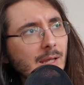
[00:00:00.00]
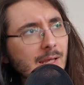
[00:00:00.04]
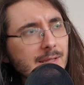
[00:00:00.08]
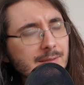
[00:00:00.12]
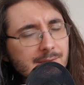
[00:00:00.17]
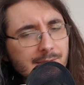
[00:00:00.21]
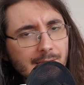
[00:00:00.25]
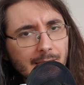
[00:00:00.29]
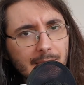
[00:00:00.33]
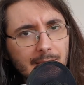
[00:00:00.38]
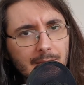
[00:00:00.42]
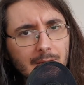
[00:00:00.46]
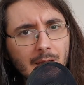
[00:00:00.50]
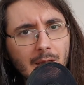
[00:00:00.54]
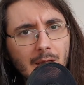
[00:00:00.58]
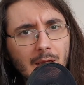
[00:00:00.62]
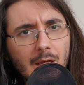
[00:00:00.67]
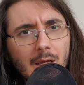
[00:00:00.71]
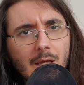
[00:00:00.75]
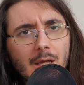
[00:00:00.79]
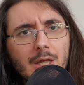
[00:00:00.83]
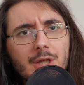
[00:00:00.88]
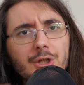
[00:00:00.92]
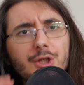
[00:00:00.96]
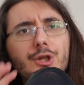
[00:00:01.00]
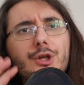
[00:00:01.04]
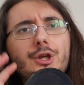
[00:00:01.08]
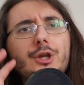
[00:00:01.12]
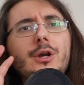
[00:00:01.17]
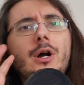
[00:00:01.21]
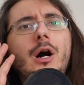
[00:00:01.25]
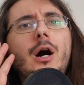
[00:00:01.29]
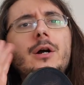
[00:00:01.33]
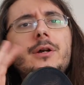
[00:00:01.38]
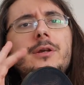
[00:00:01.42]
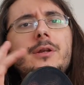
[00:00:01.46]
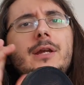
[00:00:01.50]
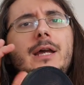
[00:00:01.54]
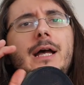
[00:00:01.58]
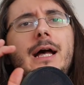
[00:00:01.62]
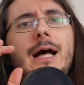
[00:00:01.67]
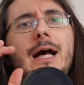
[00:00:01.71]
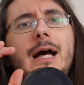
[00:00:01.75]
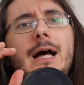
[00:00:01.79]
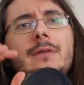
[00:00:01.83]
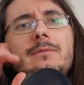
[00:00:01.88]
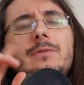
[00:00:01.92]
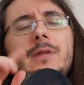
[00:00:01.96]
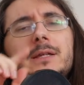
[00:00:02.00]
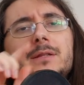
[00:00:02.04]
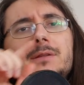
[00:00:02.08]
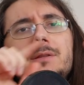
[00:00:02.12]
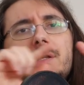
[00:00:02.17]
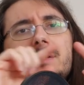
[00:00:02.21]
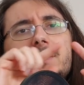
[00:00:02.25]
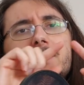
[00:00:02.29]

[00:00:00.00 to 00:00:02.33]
and then you are going to have like